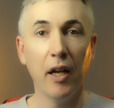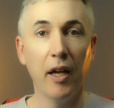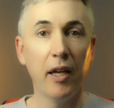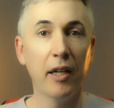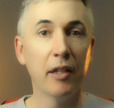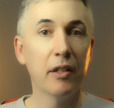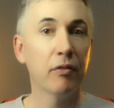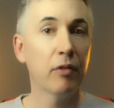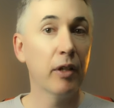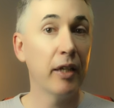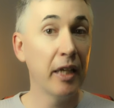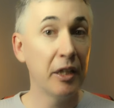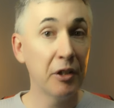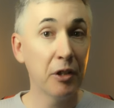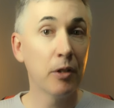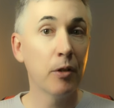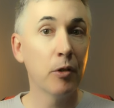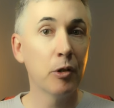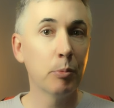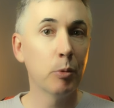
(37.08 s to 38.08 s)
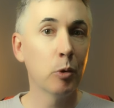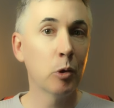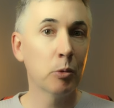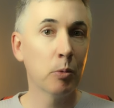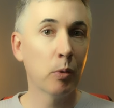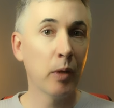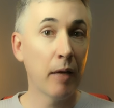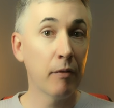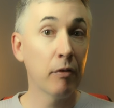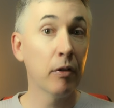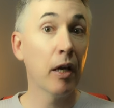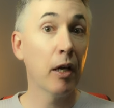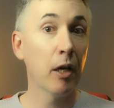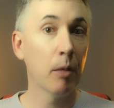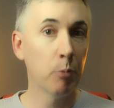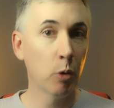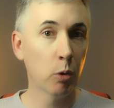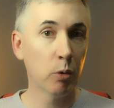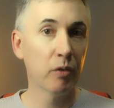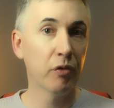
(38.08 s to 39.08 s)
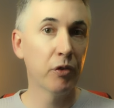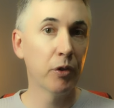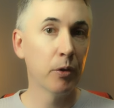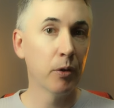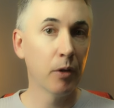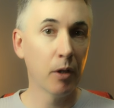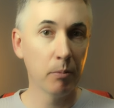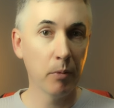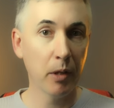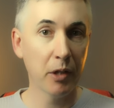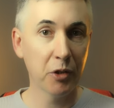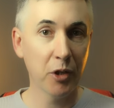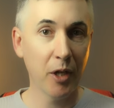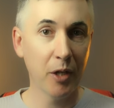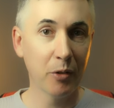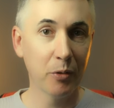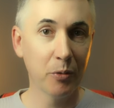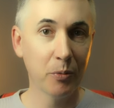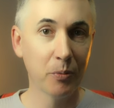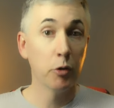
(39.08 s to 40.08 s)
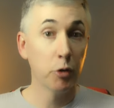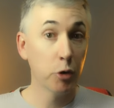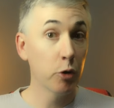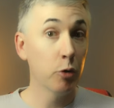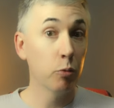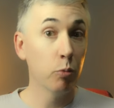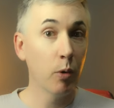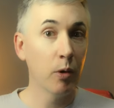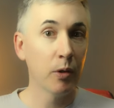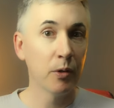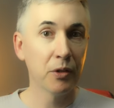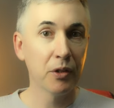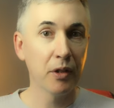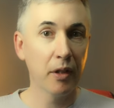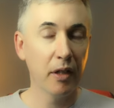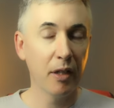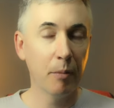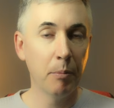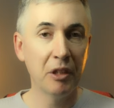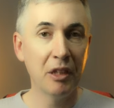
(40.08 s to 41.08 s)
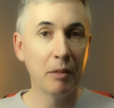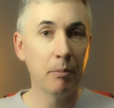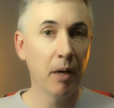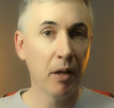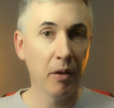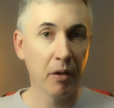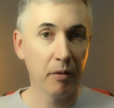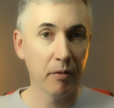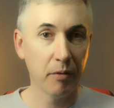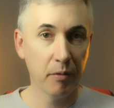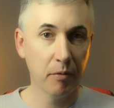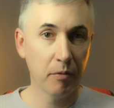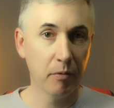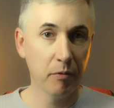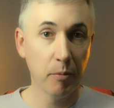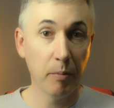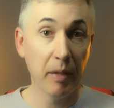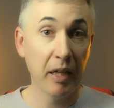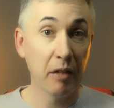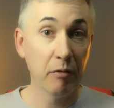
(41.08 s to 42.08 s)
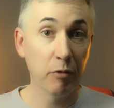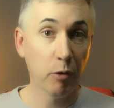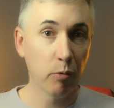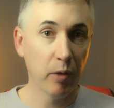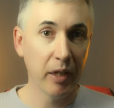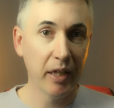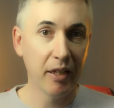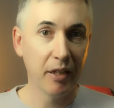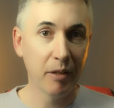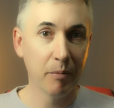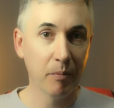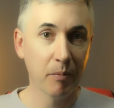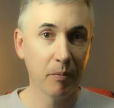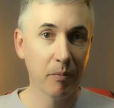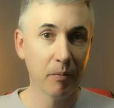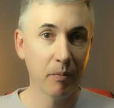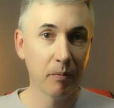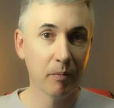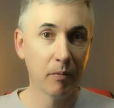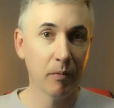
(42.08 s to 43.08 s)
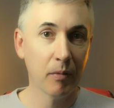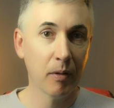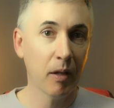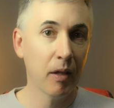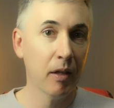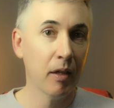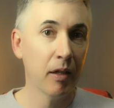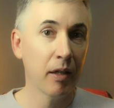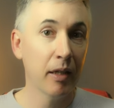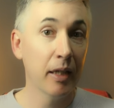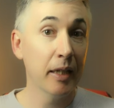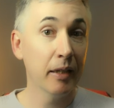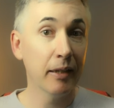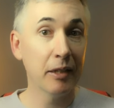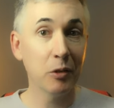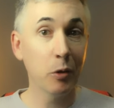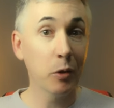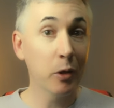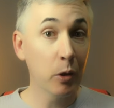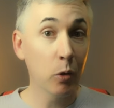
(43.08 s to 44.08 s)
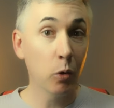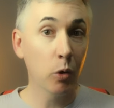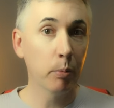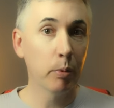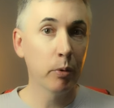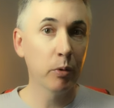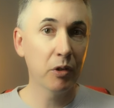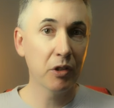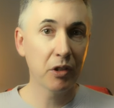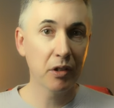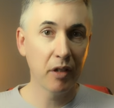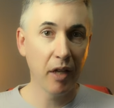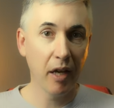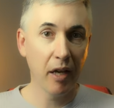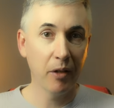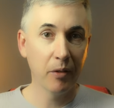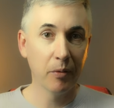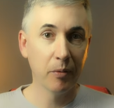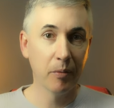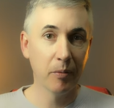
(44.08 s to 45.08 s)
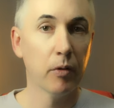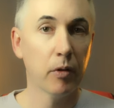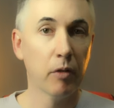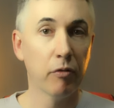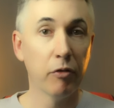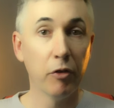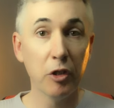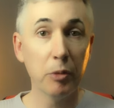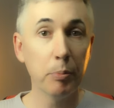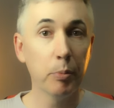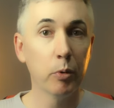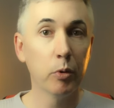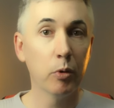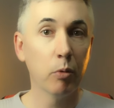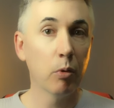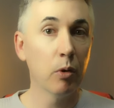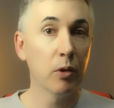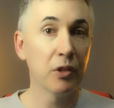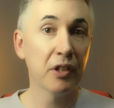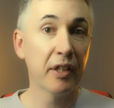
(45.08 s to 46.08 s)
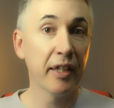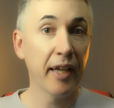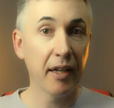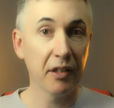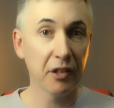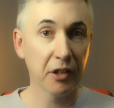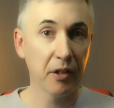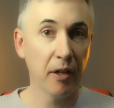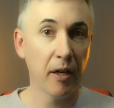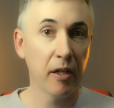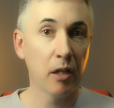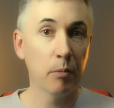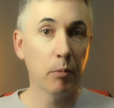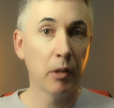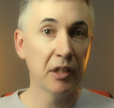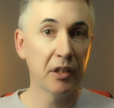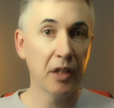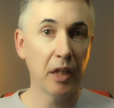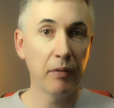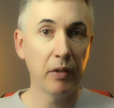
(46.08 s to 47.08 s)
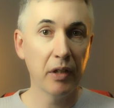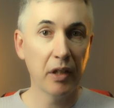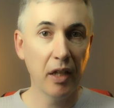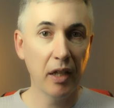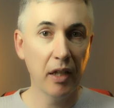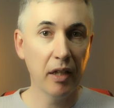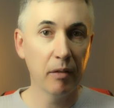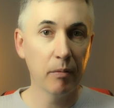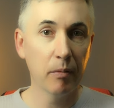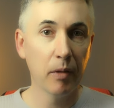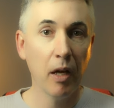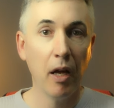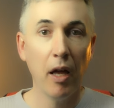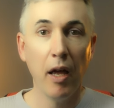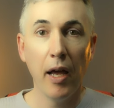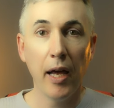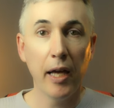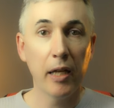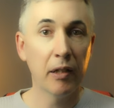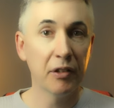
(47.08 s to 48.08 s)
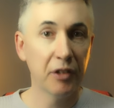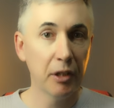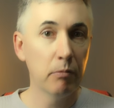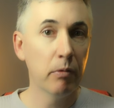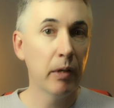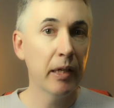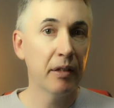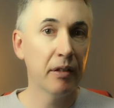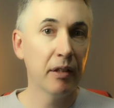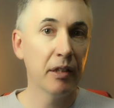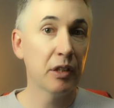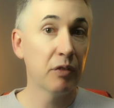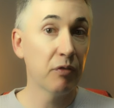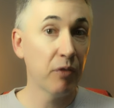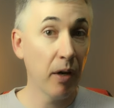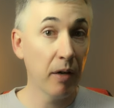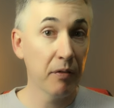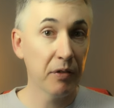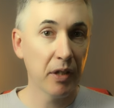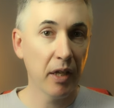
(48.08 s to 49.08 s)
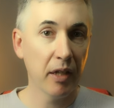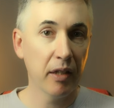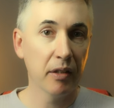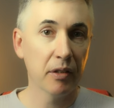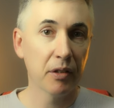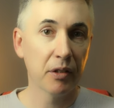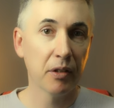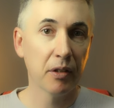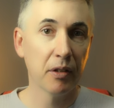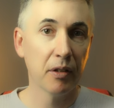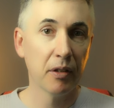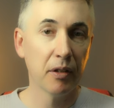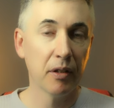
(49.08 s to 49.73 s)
And each of those books will have a book review on my channel. June was a busy month for me for reading. Let's look at all the books now. The first book was The Outsider by Stephen King, and I did rate this 5 stars.